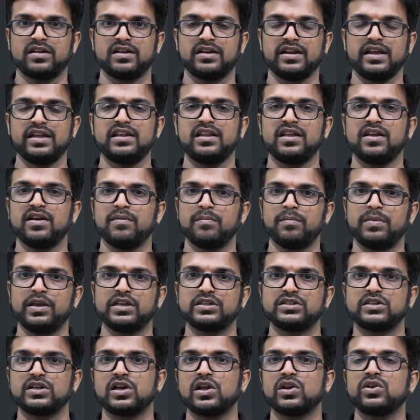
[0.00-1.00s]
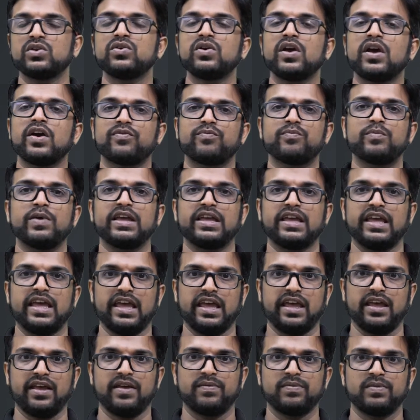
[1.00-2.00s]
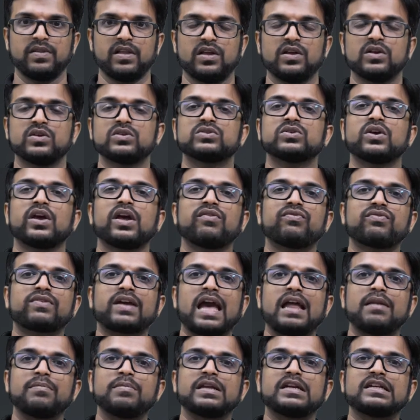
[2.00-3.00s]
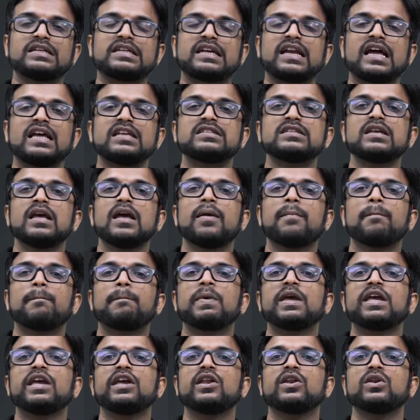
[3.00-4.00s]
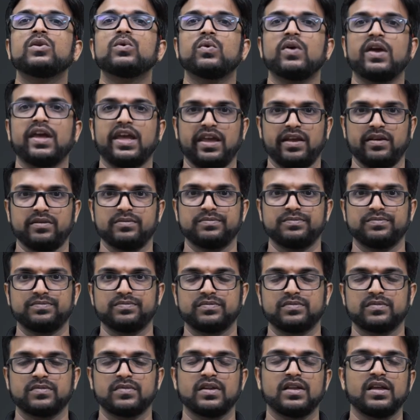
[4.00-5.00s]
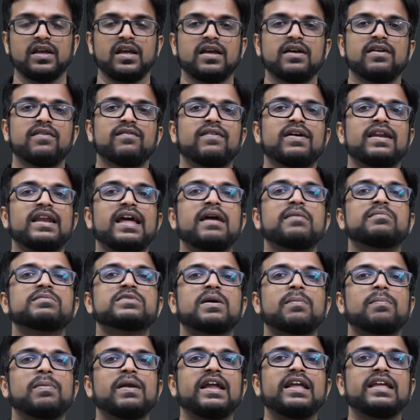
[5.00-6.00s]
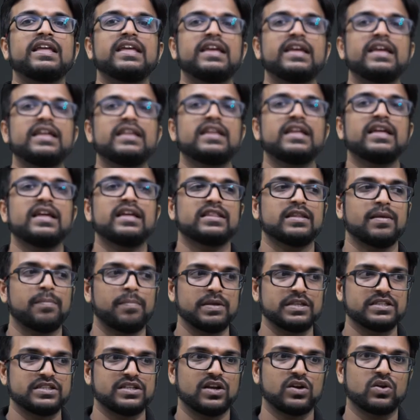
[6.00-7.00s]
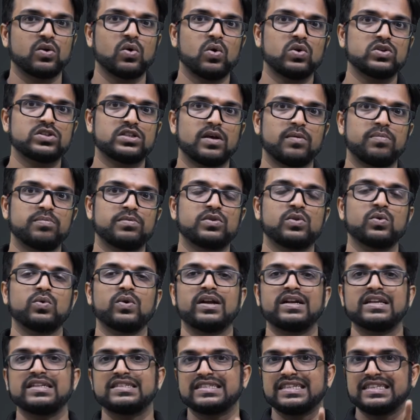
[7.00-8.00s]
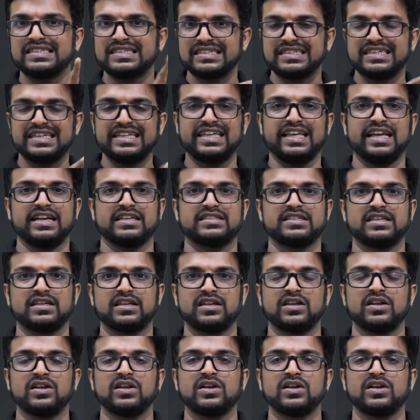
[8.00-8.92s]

right? P is equal to F by A. So F can be written as P into A. When I am supplying heat, the piston goes up through a distance dx.